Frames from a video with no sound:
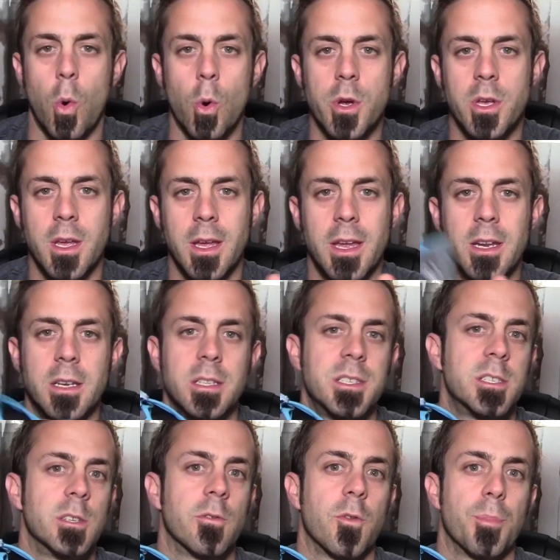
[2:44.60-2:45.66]
or you can get it in
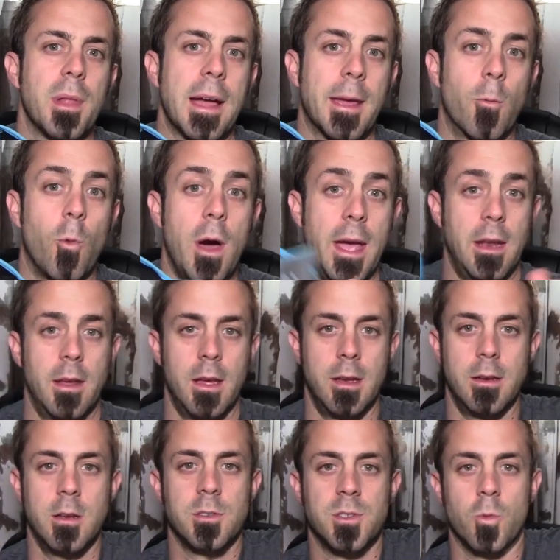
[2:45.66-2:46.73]
silver, black and white. And here's